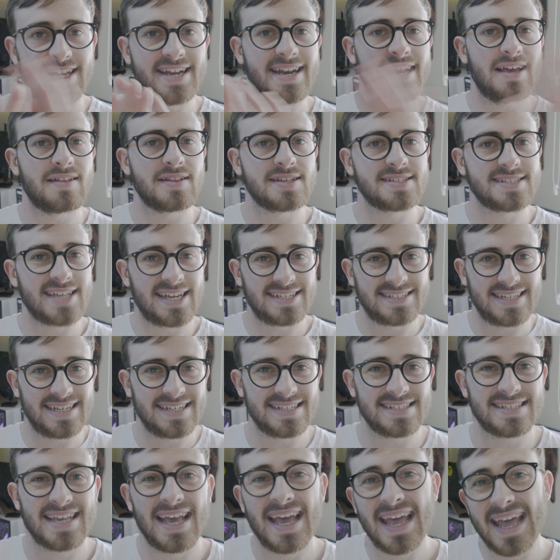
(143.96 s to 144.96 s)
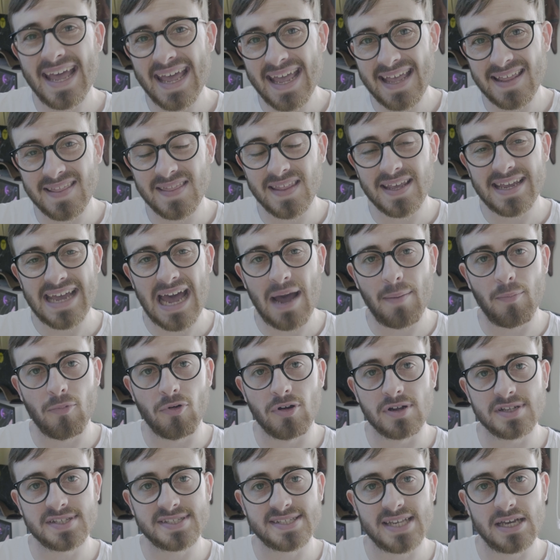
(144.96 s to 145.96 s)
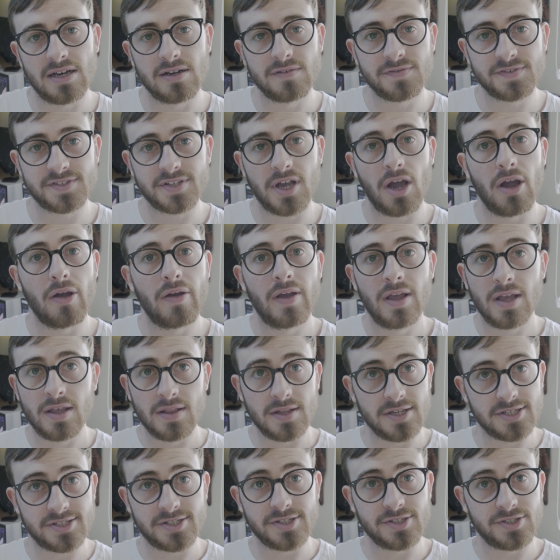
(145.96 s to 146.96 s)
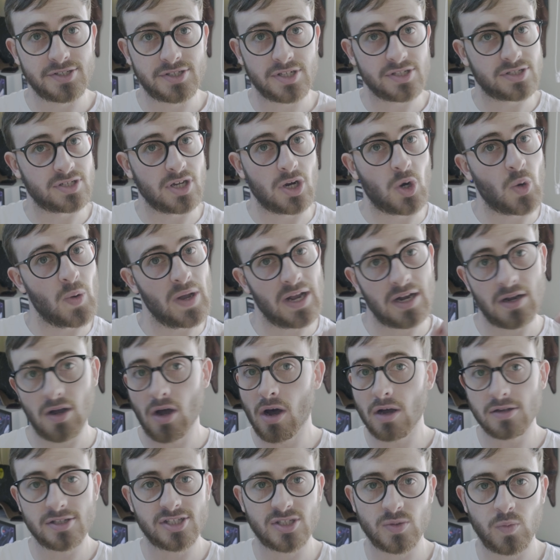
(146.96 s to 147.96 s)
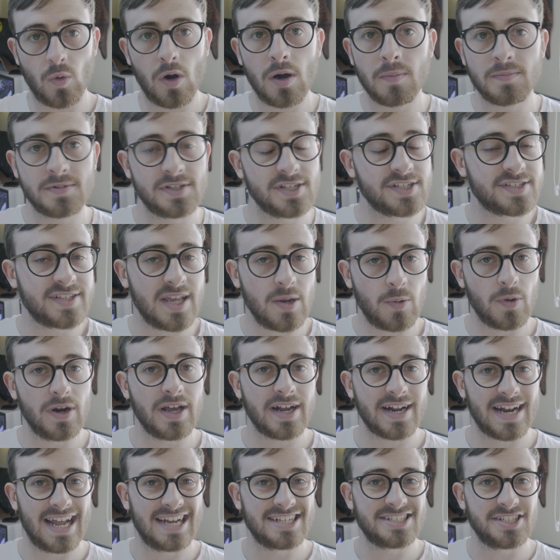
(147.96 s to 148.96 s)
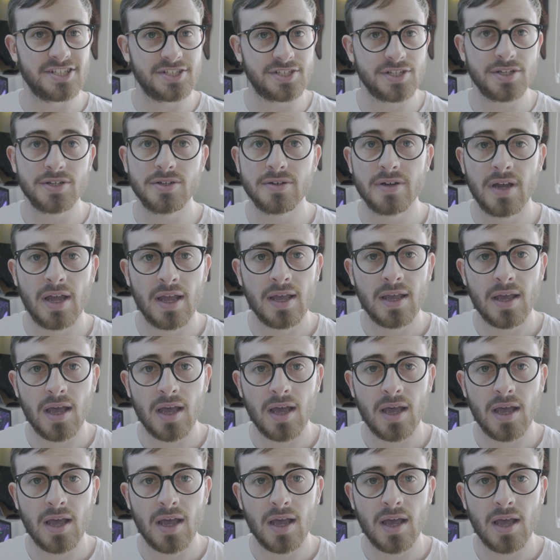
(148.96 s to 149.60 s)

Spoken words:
any other settings in the camera itself, so this is just a quick hot swap to see what it can actually do.